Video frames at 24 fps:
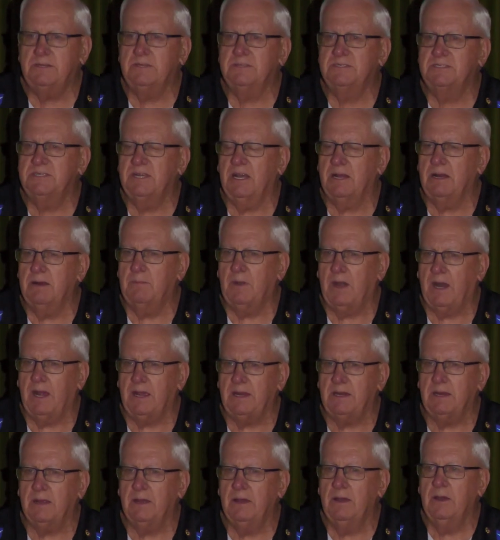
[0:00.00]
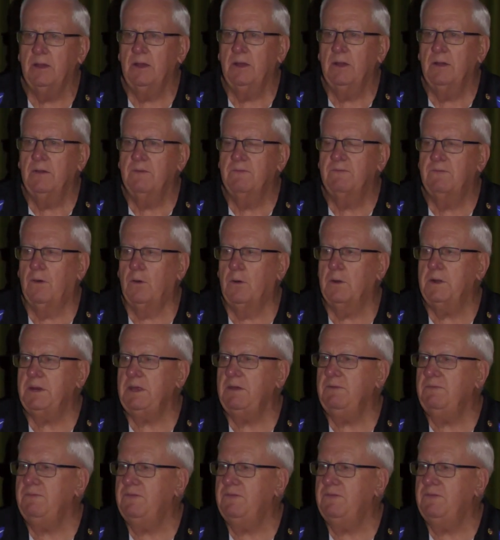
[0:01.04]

to celebrate 40,